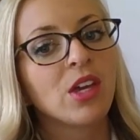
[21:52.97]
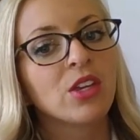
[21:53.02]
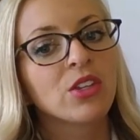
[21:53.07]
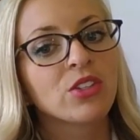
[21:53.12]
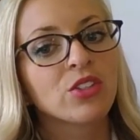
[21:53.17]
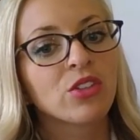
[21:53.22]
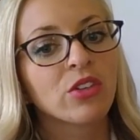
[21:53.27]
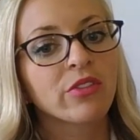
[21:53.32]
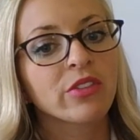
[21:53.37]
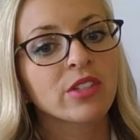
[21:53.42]

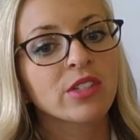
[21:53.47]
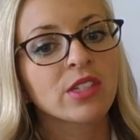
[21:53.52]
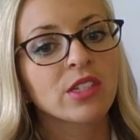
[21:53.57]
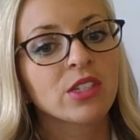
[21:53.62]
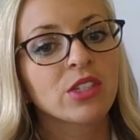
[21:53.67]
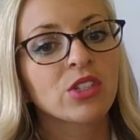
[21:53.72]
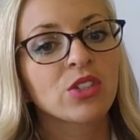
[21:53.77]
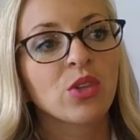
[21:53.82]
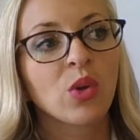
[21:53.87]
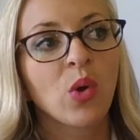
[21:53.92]

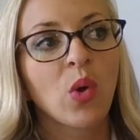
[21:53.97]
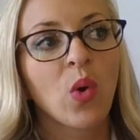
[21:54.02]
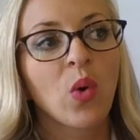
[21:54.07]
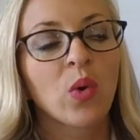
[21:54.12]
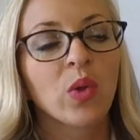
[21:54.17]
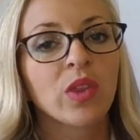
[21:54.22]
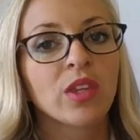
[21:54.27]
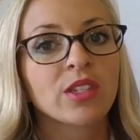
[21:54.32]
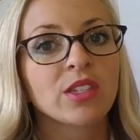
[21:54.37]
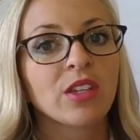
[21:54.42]
services,
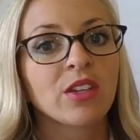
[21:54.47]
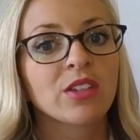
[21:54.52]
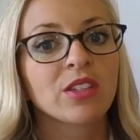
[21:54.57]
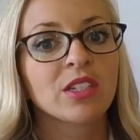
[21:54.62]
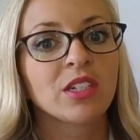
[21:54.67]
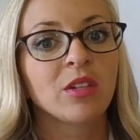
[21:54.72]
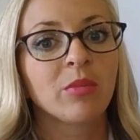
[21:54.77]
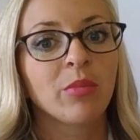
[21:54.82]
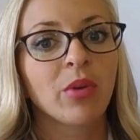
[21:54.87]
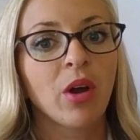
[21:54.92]
so the
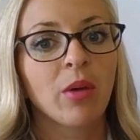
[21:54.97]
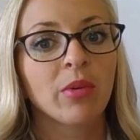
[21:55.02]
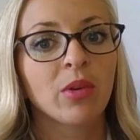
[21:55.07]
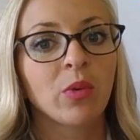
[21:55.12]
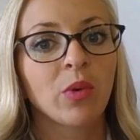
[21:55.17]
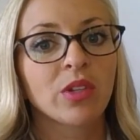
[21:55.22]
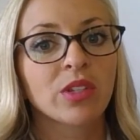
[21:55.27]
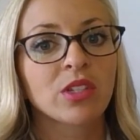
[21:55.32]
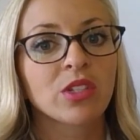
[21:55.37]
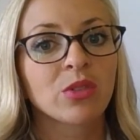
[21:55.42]
sales team probably
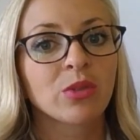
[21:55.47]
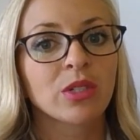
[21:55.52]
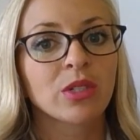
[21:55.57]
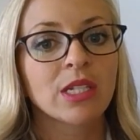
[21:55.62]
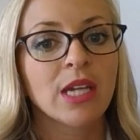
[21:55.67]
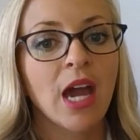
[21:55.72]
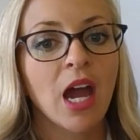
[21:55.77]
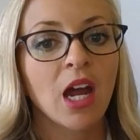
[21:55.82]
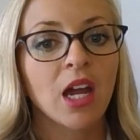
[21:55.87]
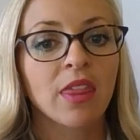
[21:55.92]
wants to
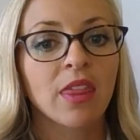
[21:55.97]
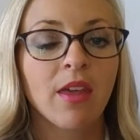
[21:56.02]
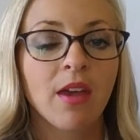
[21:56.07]
attack